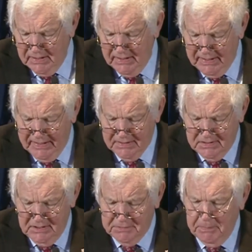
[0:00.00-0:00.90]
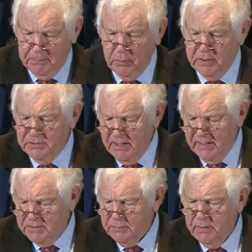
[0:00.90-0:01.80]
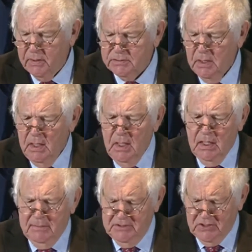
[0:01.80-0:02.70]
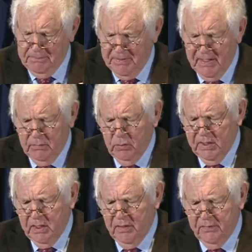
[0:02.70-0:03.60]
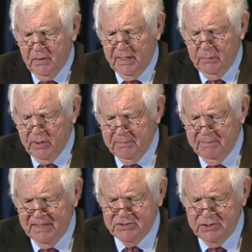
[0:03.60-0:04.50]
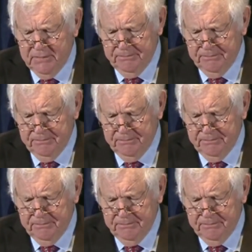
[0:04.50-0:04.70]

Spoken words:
against these purported Janus windows. Let me jump ahead. One other I want to mention